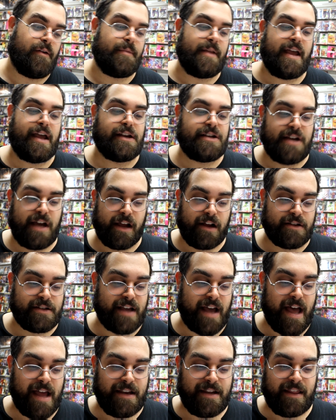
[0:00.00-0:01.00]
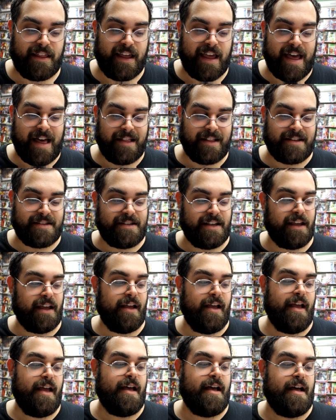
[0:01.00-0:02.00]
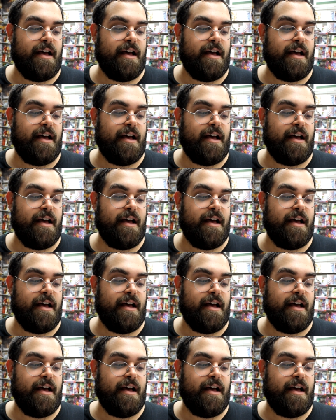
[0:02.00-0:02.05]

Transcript: from The Hitchhiker's Guide to the Galaxy.